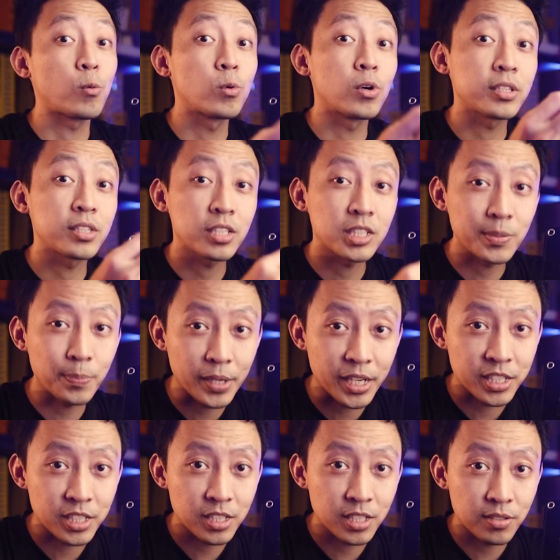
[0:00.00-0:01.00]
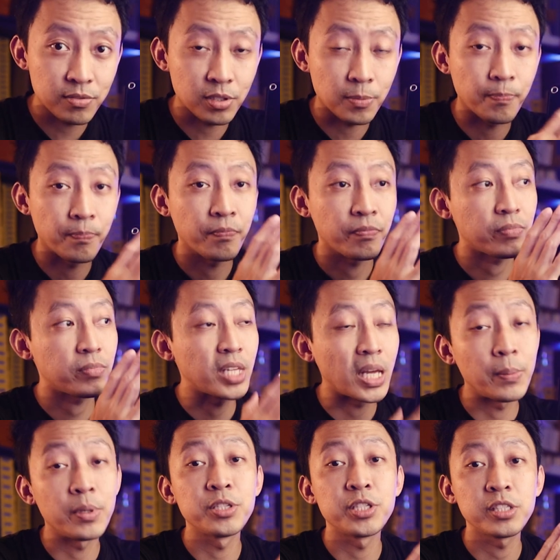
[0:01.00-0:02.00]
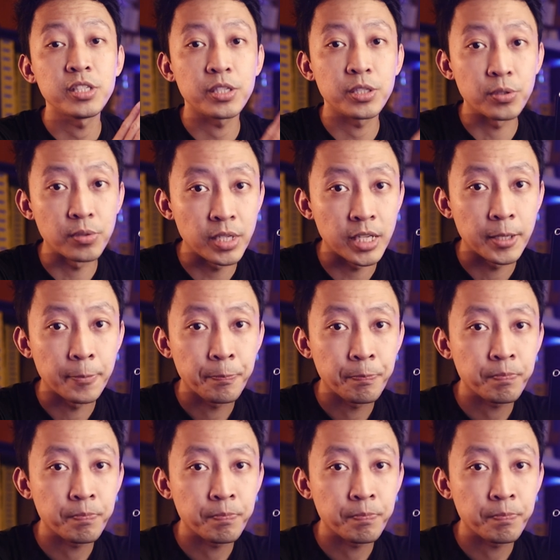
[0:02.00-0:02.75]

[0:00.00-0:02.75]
water splashes from damaging the unit.